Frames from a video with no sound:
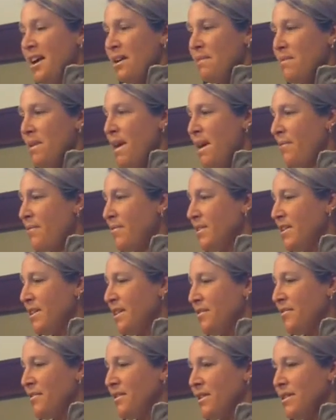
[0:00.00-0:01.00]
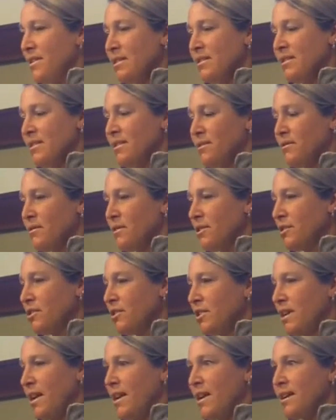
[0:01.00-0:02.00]
I have to give a real
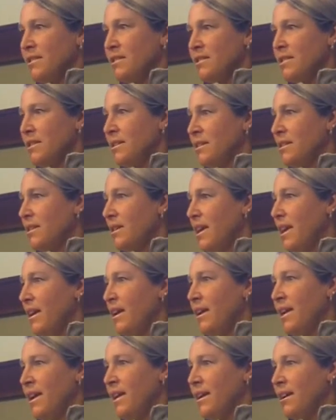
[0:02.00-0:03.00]
shout out to Anna